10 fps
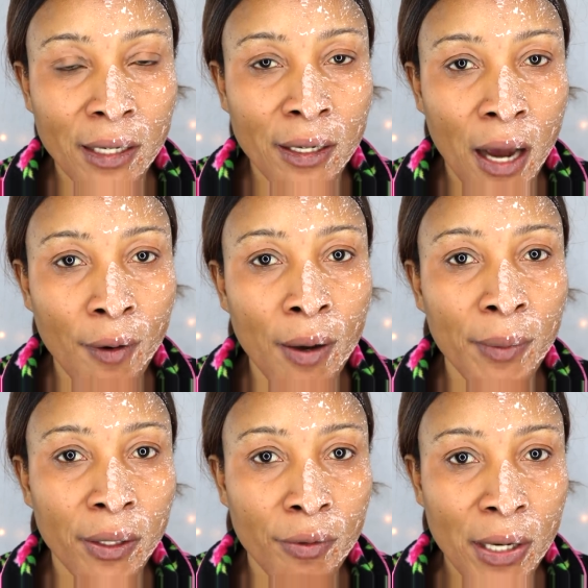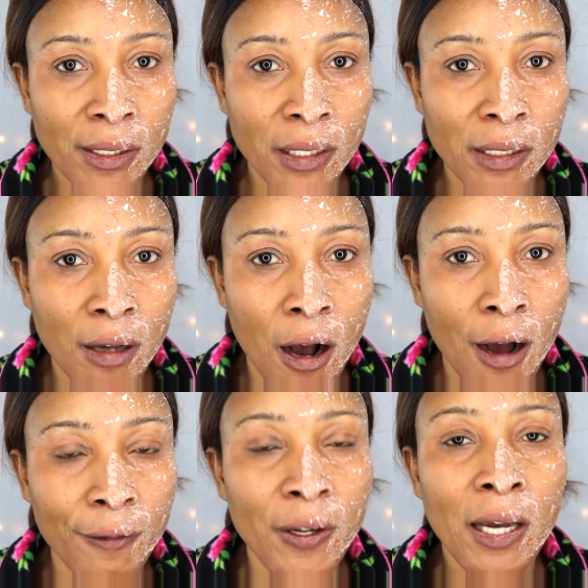And now I'm going to rinse this
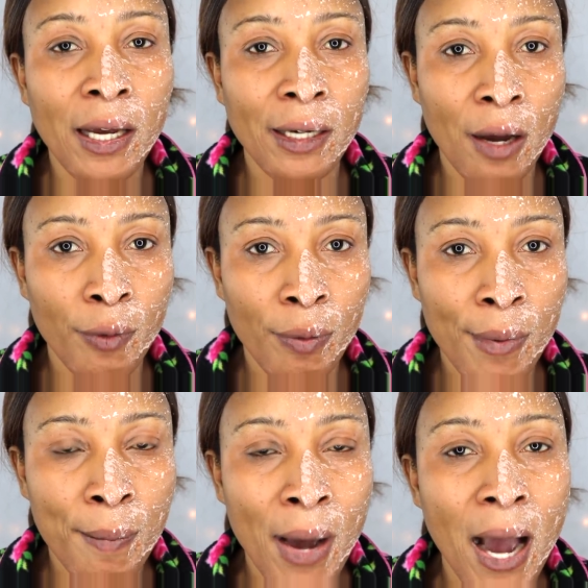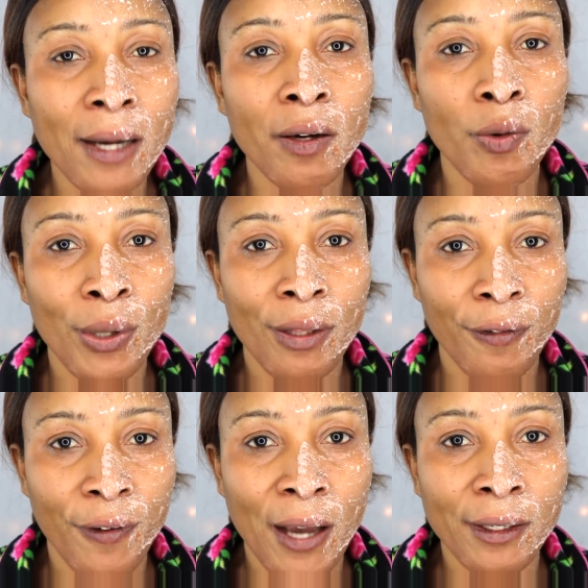off and I will be back with the
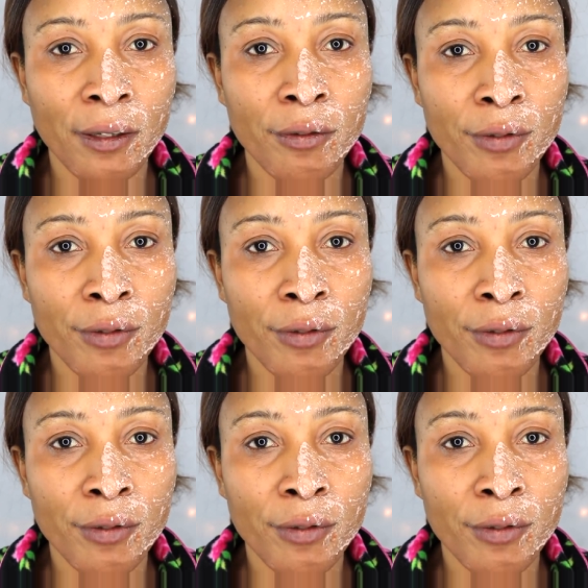final